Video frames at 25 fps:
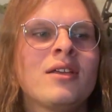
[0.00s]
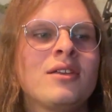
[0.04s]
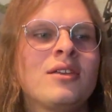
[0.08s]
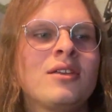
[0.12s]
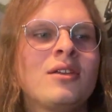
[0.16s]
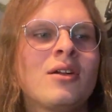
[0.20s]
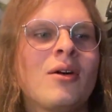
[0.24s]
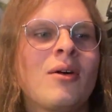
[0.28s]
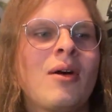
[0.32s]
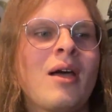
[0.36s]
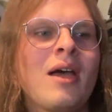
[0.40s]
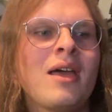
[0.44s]

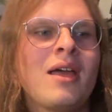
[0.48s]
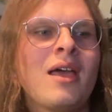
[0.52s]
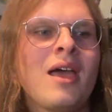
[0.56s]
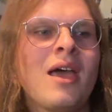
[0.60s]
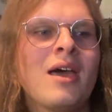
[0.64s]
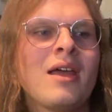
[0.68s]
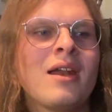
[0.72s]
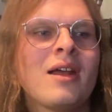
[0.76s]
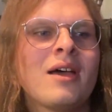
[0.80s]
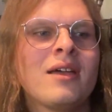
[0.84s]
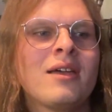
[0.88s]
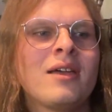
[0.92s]

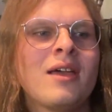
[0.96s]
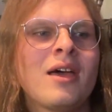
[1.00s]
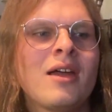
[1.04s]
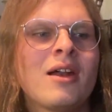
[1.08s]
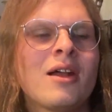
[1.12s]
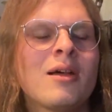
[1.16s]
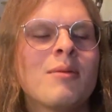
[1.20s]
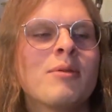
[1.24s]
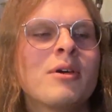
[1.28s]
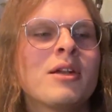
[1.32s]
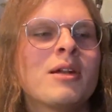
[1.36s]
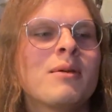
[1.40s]
had
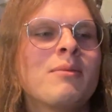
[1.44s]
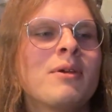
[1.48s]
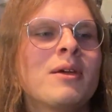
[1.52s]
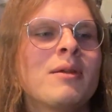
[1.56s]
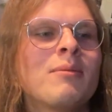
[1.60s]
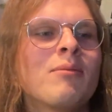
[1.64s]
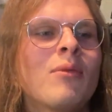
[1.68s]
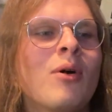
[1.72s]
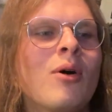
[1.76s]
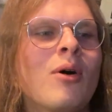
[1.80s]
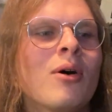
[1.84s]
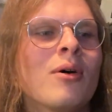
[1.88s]
I been a
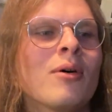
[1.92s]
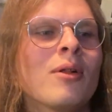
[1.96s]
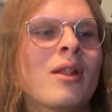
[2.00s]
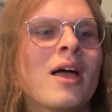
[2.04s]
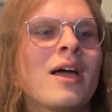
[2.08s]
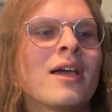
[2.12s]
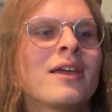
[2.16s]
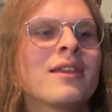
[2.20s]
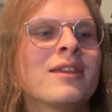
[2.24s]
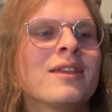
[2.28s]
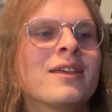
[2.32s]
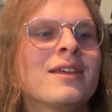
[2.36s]
bit more
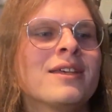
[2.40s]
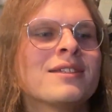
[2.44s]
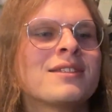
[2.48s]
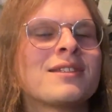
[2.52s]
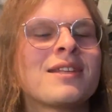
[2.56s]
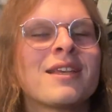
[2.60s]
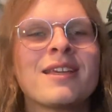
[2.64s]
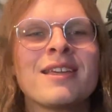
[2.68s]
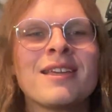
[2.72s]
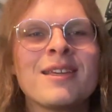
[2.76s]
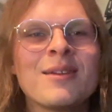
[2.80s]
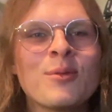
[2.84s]
like
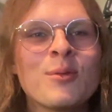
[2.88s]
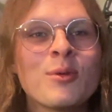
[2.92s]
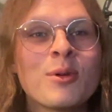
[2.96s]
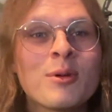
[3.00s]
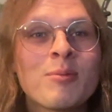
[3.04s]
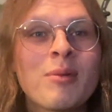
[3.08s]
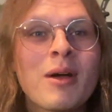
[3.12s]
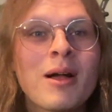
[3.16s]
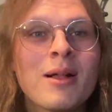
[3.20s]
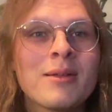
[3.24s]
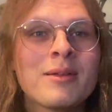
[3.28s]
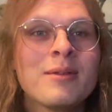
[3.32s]
this, like it would
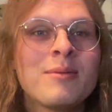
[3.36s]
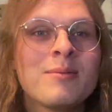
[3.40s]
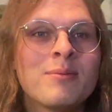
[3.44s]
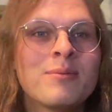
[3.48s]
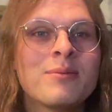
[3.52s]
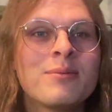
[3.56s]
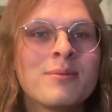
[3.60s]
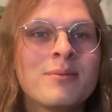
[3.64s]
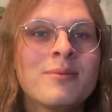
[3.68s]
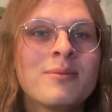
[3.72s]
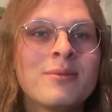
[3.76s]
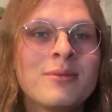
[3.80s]
have probably,
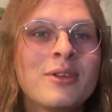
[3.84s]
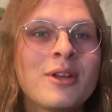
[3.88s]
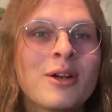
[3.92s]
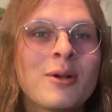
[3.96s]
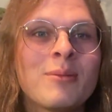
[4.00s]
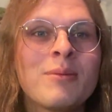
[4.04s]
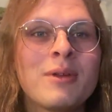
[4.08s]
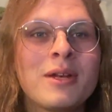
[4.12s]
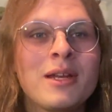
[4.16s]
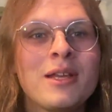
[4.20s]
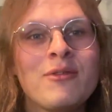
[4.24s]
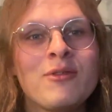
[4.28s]

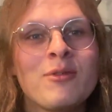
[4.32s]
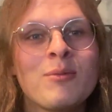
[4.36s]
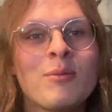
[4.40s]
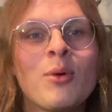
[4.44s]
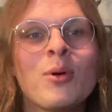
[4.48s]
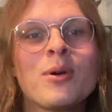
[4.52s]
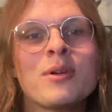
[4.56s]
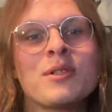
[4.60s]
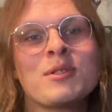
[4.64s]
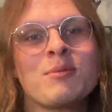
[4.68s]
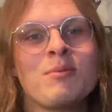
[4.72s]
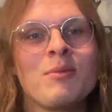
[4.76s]
been even
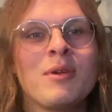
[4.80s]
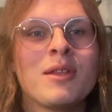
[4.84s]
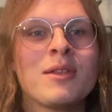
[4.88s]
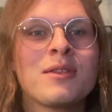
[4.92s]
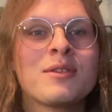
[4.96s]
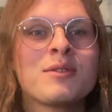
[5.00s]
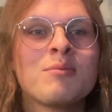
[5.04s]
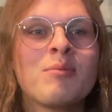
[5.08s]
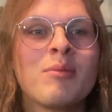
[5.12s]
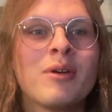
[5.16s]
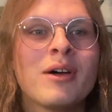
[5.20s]
more Smiths.